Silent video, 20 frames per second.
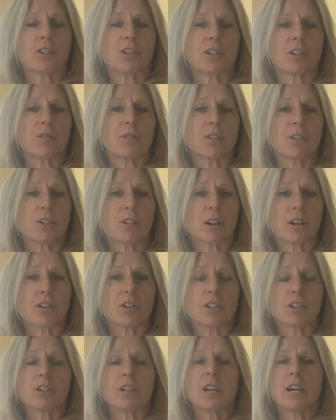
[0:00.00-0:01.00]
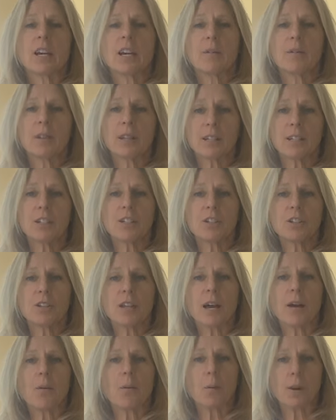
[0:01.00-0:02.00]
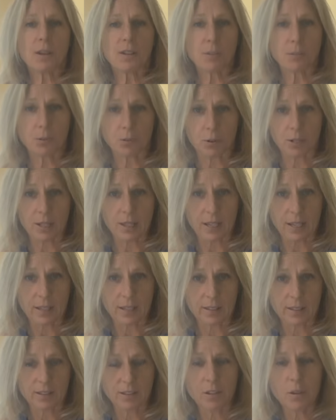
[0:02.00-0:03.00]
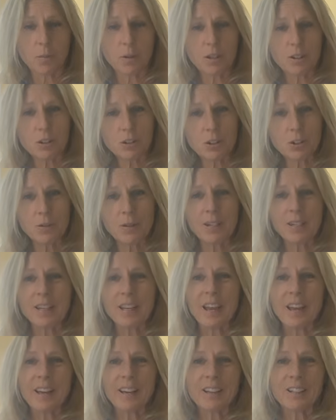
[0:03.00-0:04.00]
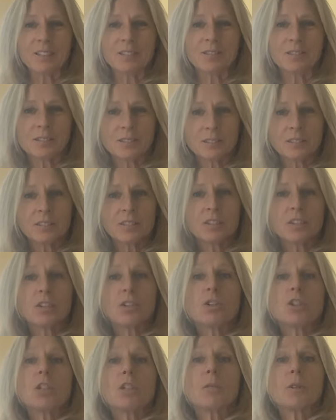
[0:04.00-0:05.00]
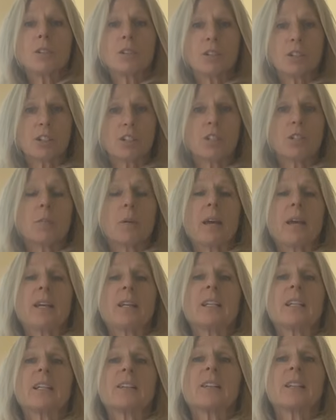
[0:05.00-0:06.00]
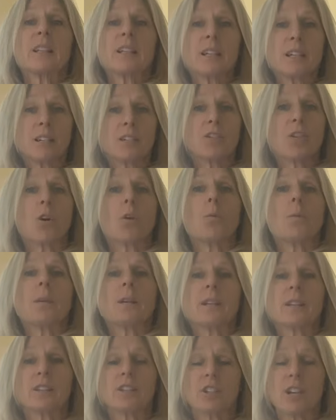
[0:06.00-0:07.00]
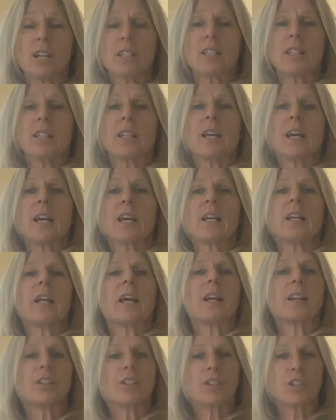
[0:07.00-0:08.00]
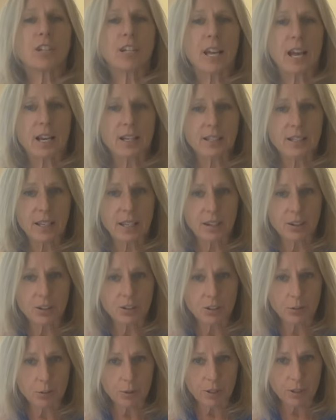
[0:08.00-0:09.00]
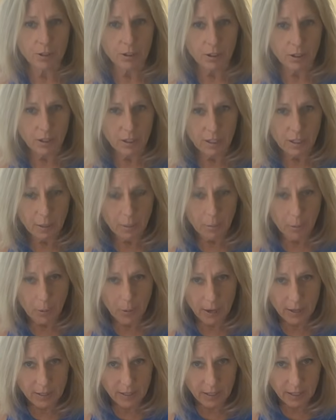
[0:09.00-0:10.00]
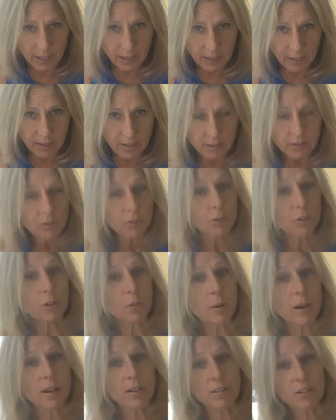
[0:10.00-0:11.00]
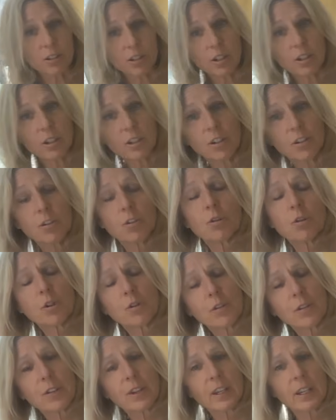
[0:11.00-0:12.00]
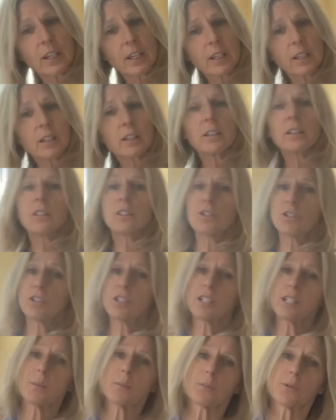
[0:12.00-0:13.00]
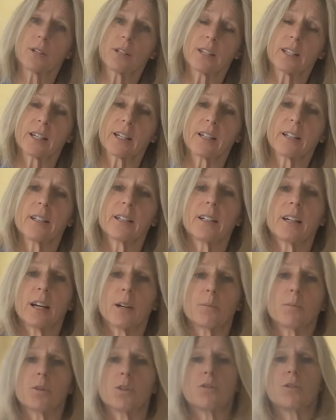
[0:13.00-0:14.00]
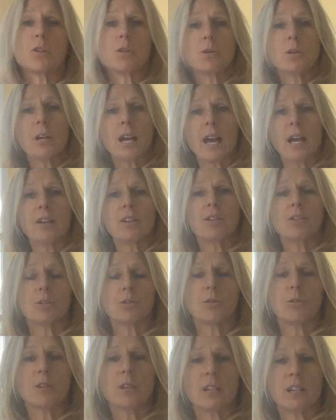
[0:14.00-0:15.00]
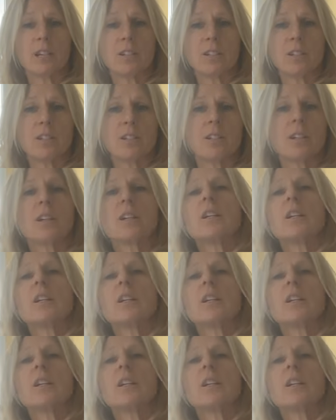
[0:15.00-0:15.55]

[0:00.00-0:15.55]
different directions. We'd like to do that with breathing. So make sure you inhale. Usually when you're expanding in the lungs, opening the chest, inhale, and usually exhales are when you're compressing. Do your best, don't overthink it, just keep breathing and move. You can do this